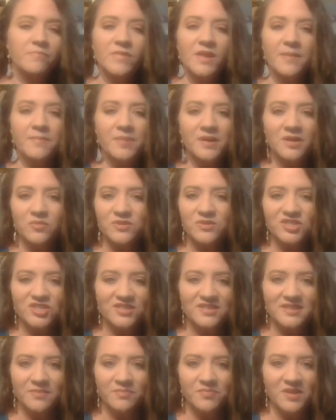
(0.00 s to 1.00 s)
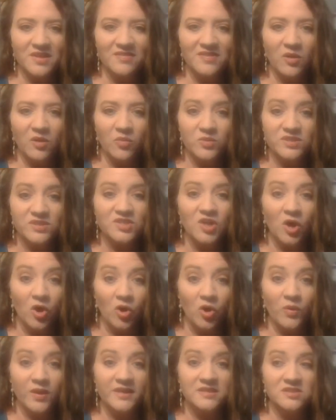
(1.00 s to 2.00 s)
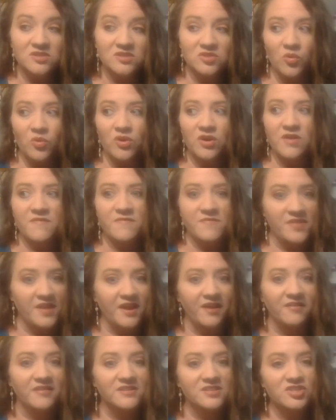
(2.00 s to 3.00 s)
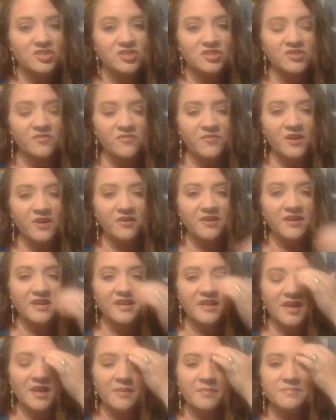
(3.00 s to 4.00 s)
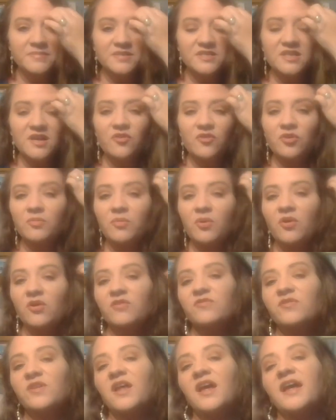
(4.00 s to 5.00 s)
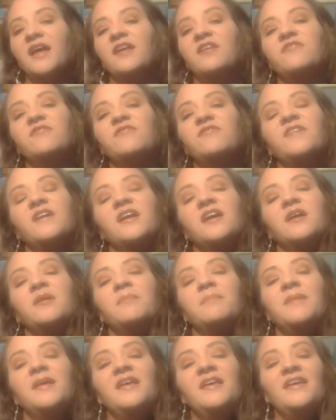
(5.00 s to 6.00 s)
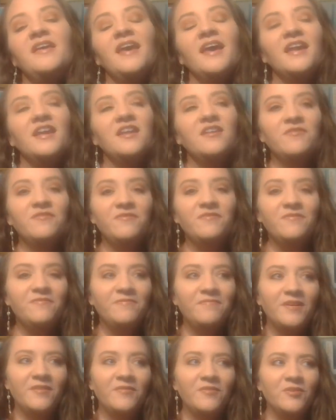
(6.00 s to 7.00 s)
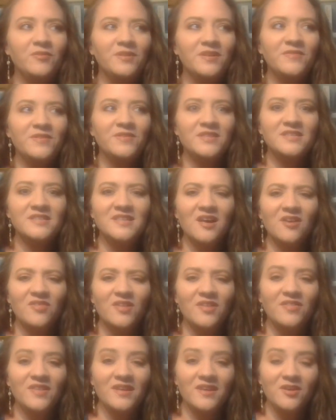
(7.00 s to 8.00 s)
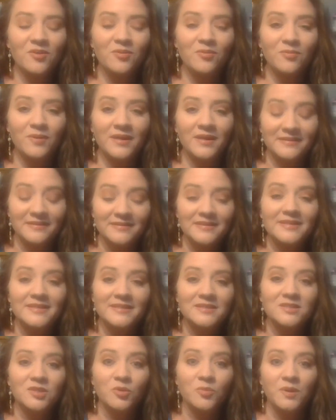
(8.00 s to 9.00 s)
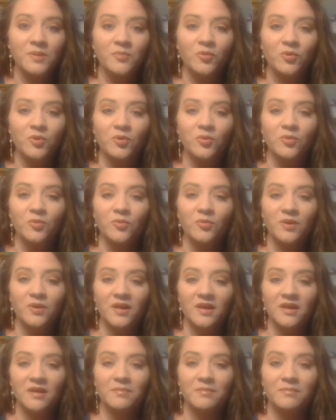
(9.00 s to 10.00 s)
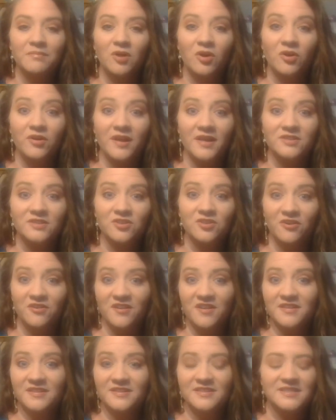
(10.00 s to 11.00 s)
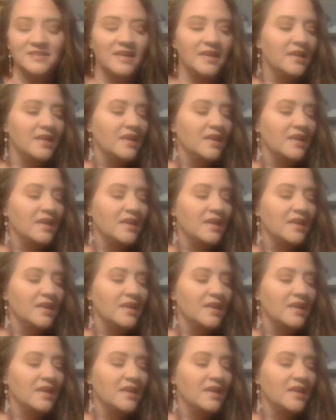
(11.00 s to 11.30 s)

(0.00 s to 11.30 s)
But it was just something that was always sort of there. It's just a very southern part of life. And if you live in the South, I think you at least know people who are NASCAR nuts.